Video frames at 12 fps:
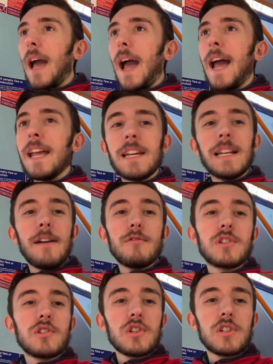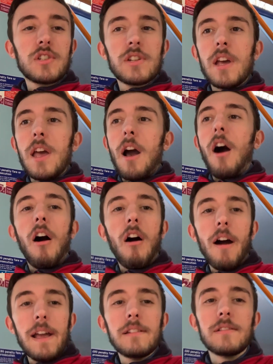anger levels are just
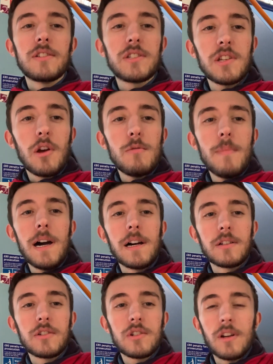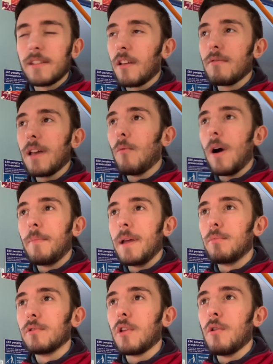heightened so much. I don't get why
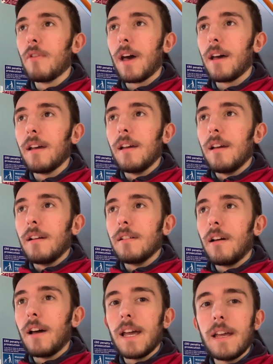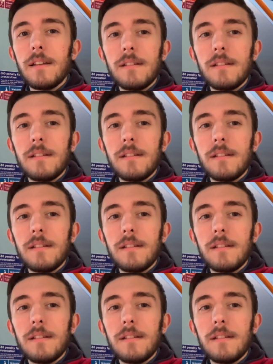people do that. Like,